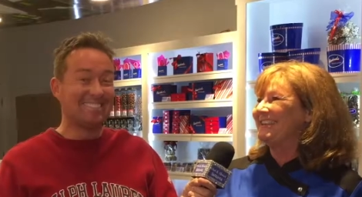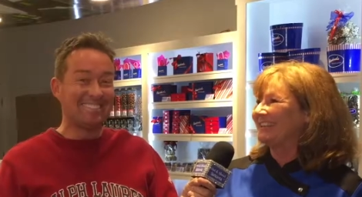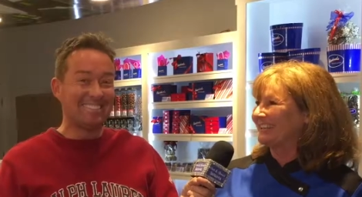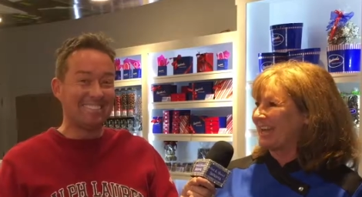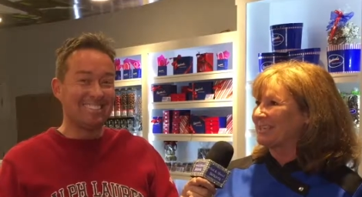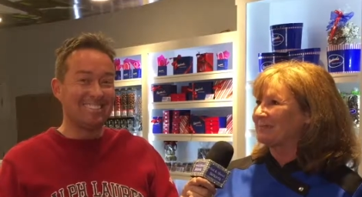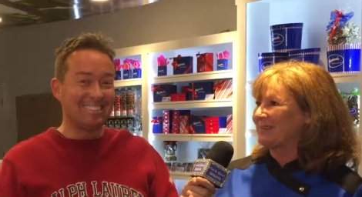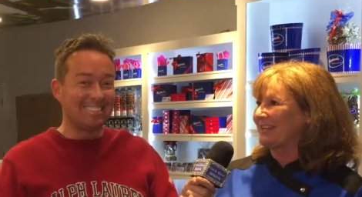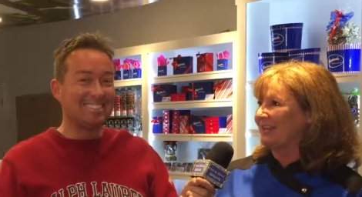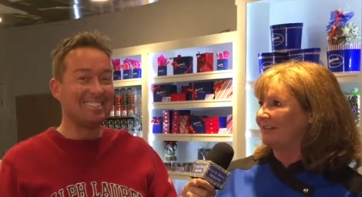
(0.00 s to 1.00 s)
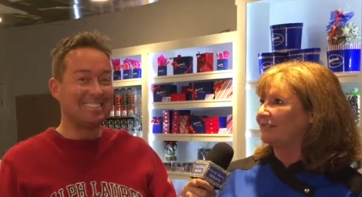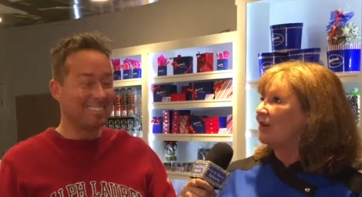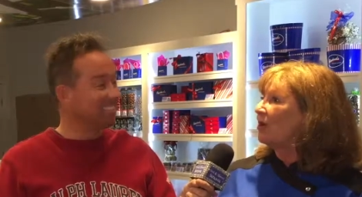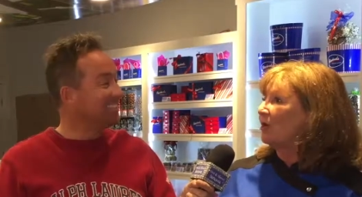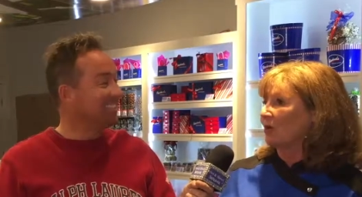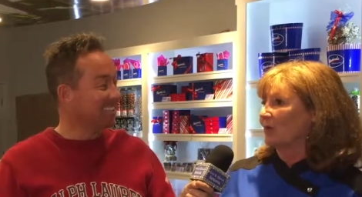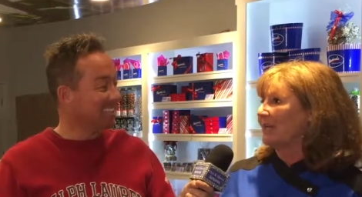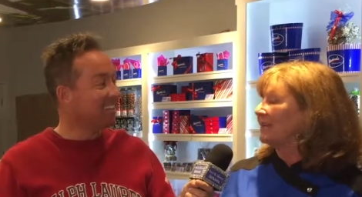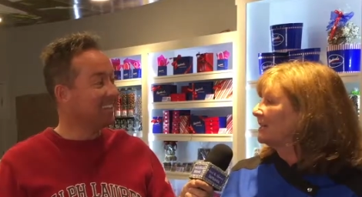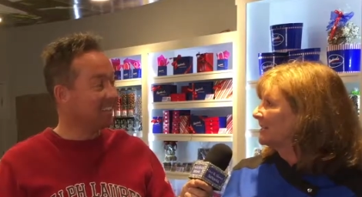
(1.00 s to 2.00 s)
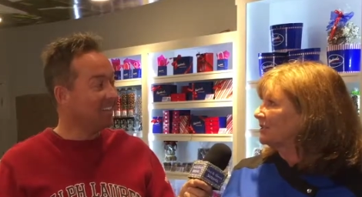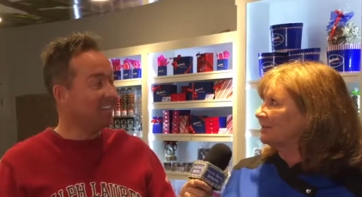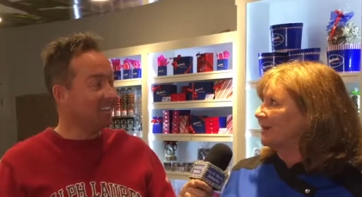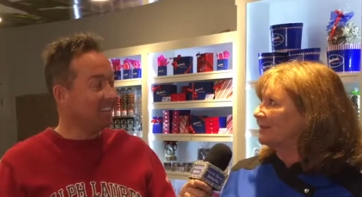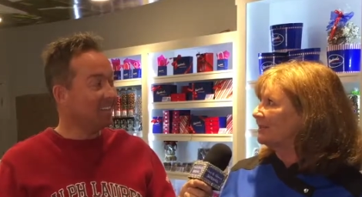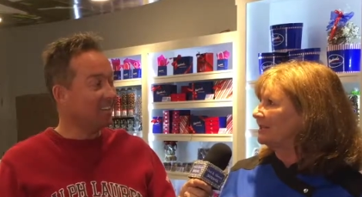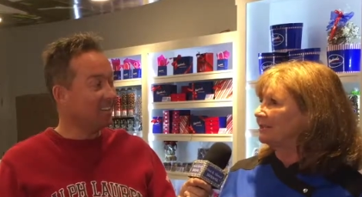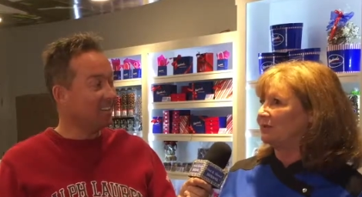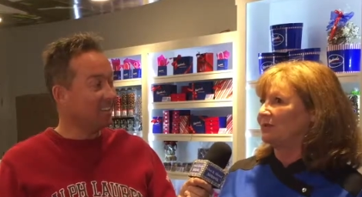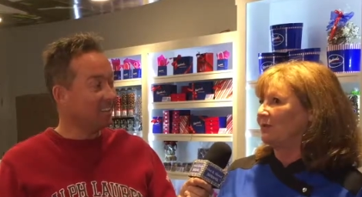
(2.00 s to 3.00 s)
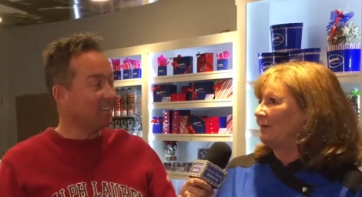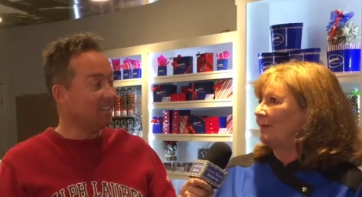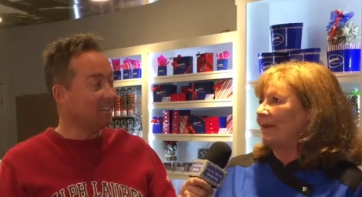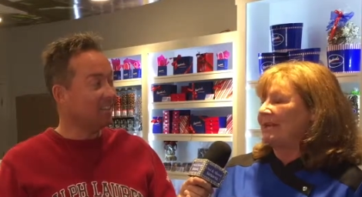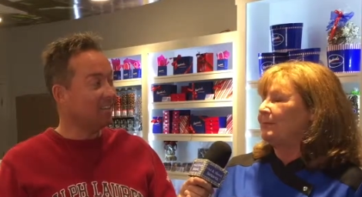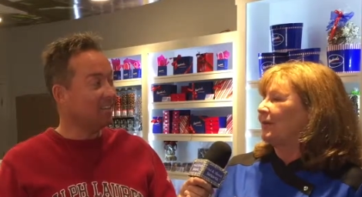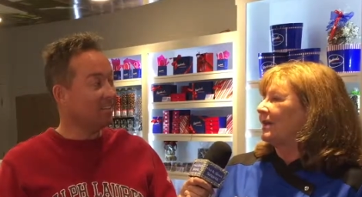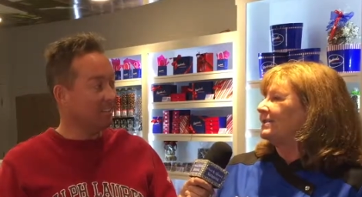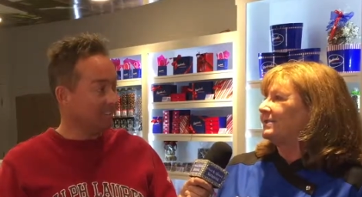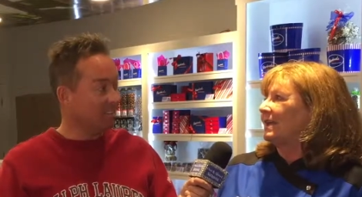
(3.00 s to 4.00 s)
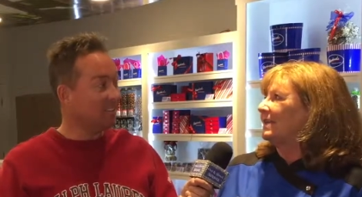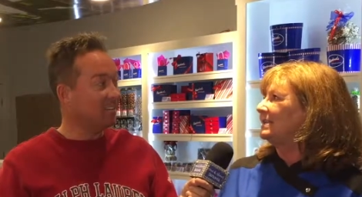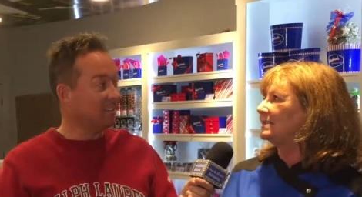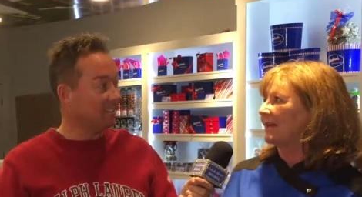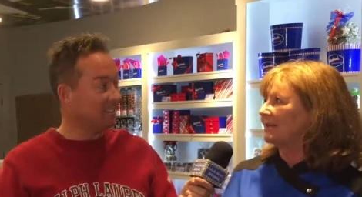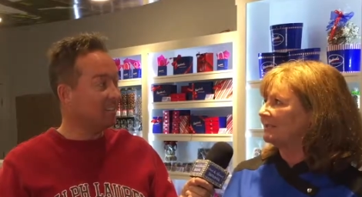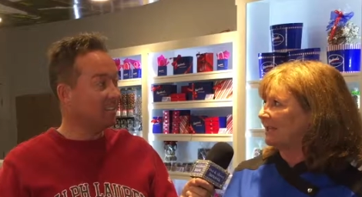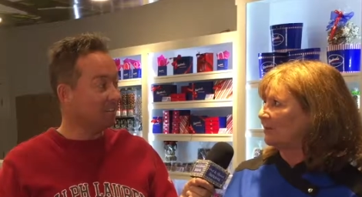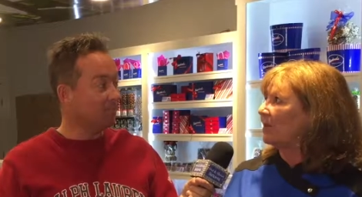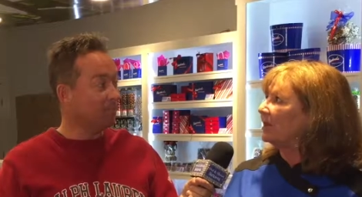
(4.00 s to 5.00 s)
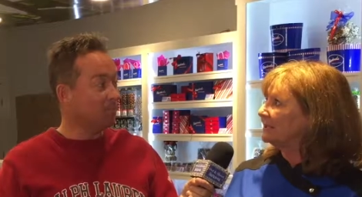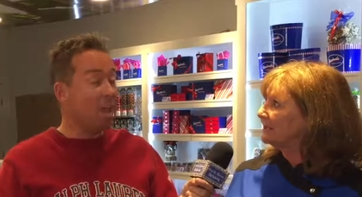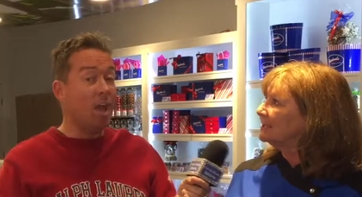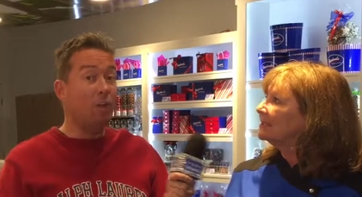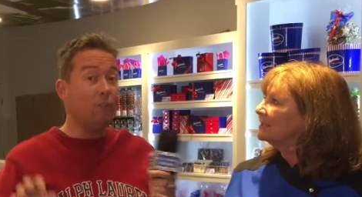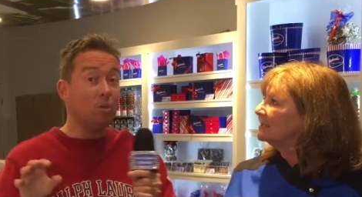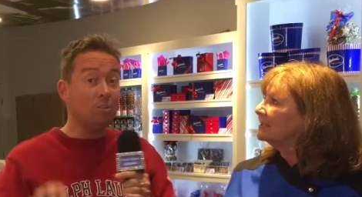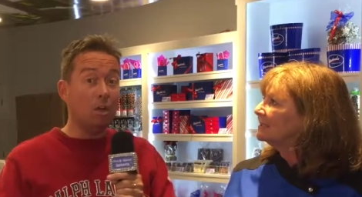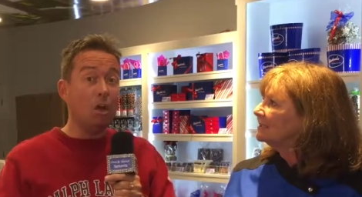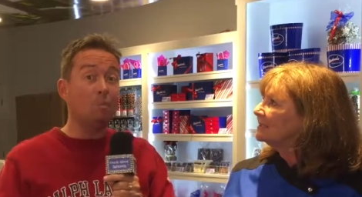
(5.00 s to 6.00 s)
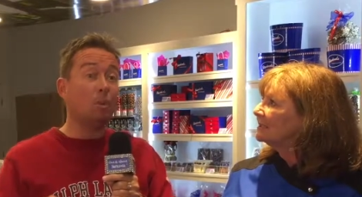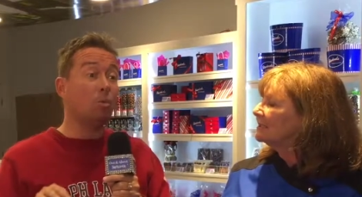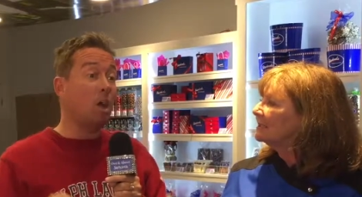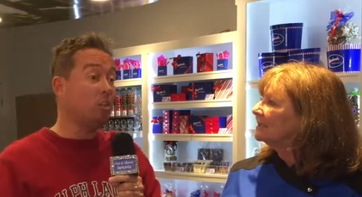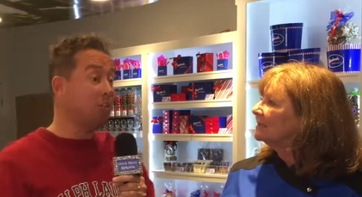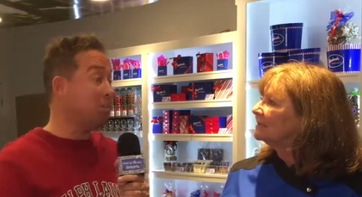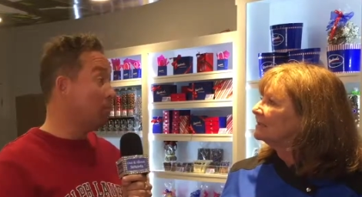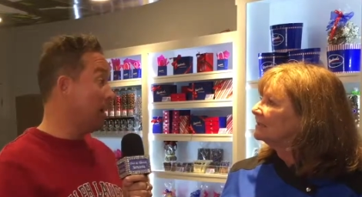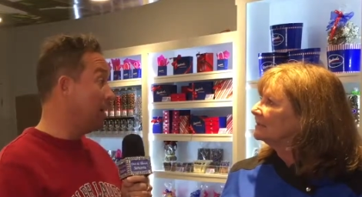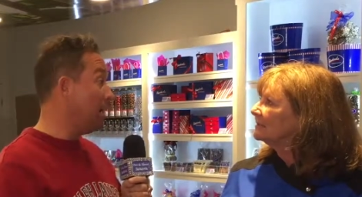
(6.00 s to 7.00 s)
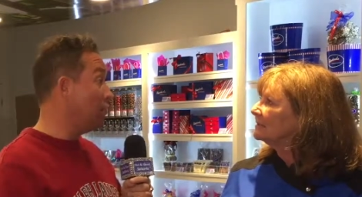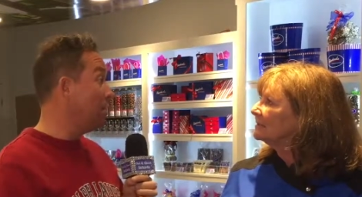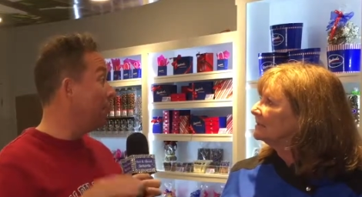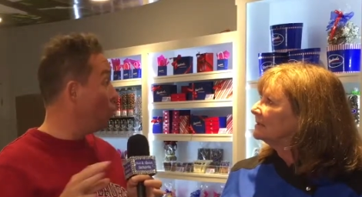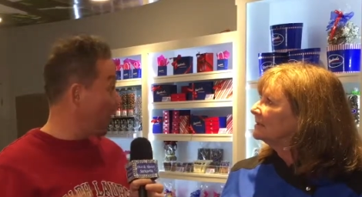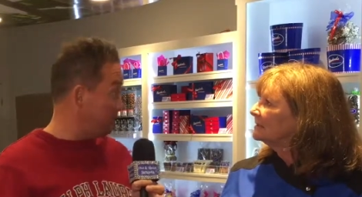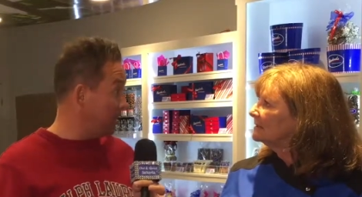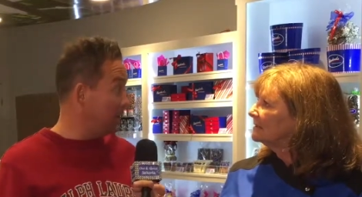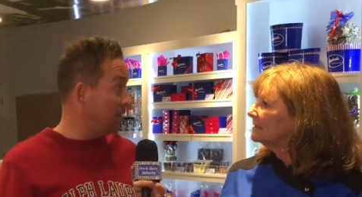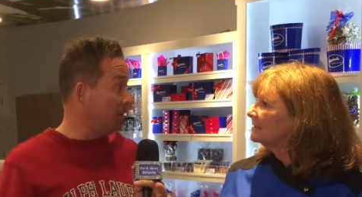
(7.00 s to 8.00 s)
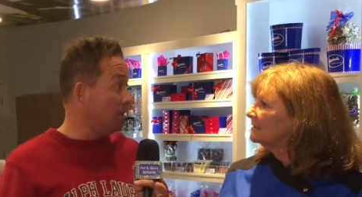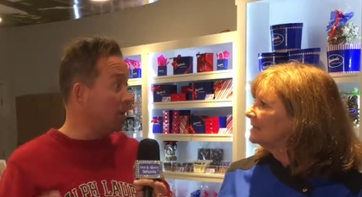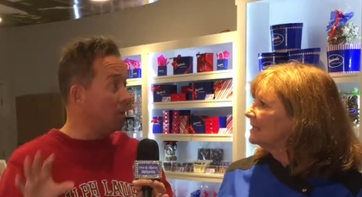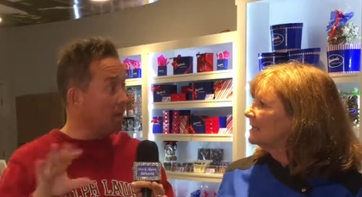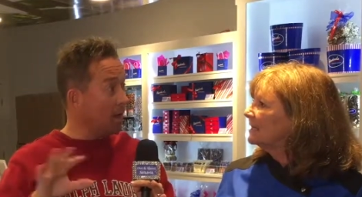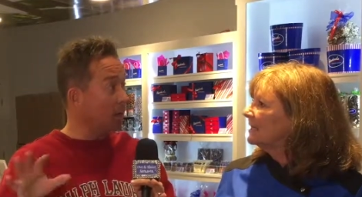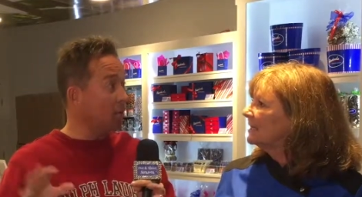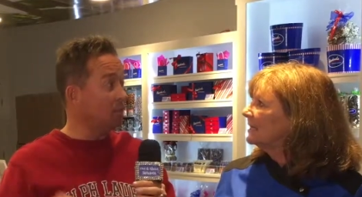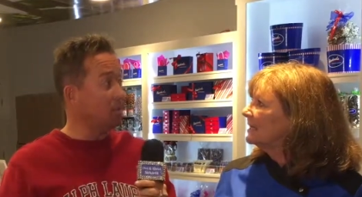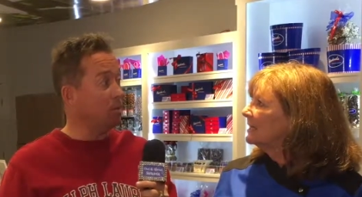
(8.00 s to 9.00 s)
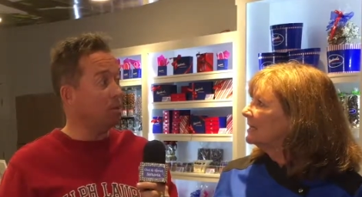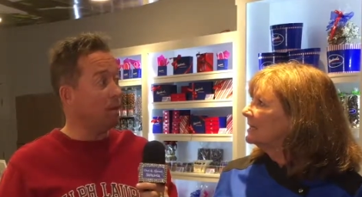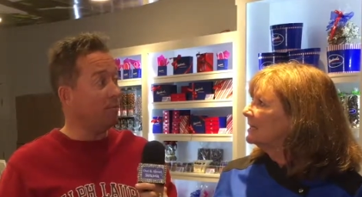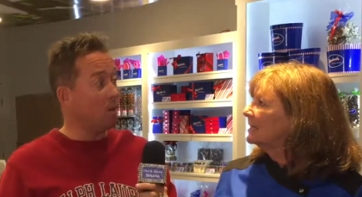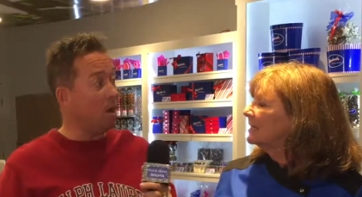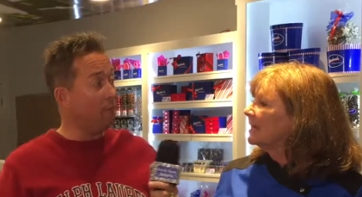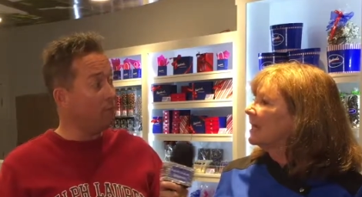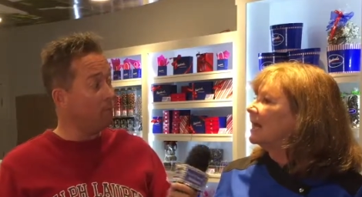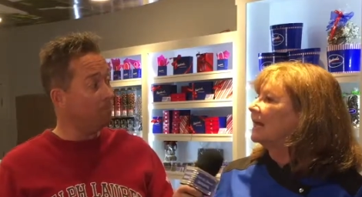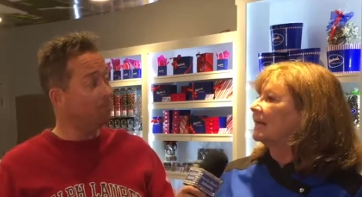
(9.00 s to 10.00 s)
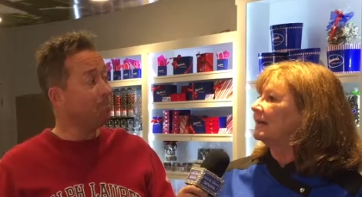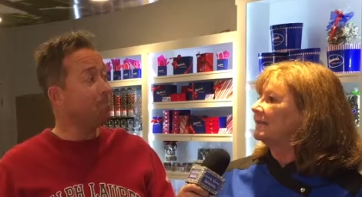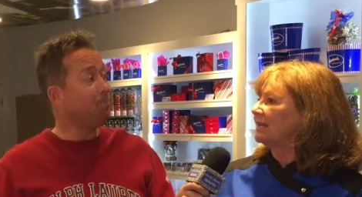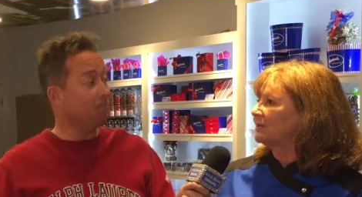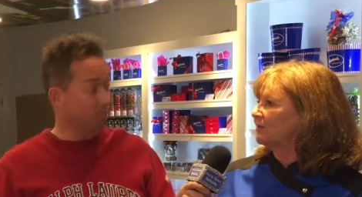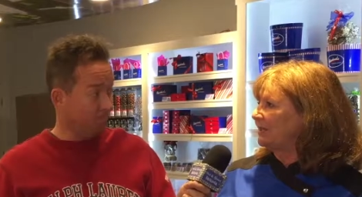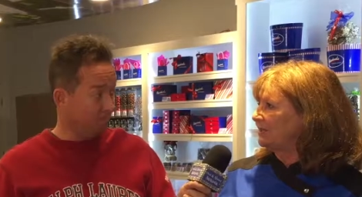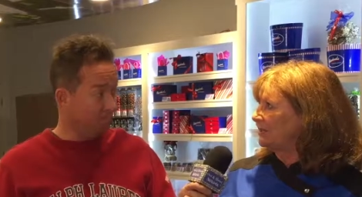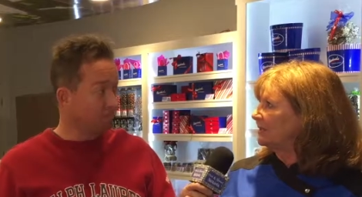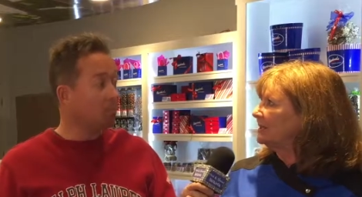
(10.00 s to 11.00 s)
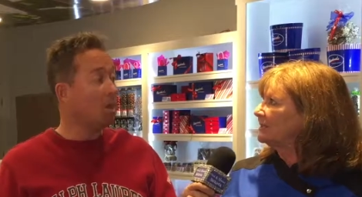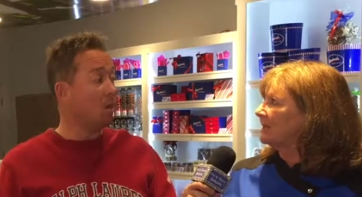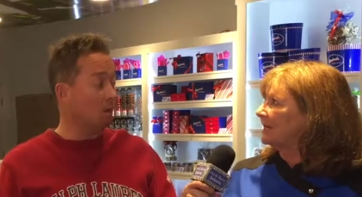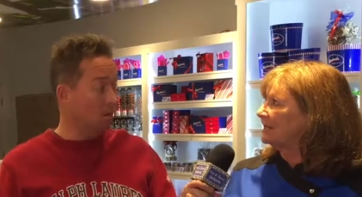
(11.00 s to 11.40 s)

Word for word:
Speaker 1: need a last minute gift or we can customize it to any price, any size they want. And our viewers at home
Speaker 2: that are watching this right now, do you have a website they can go and kind of look and see what you have to offer?
Speaker 1: Uh, yes, we do. It's uh,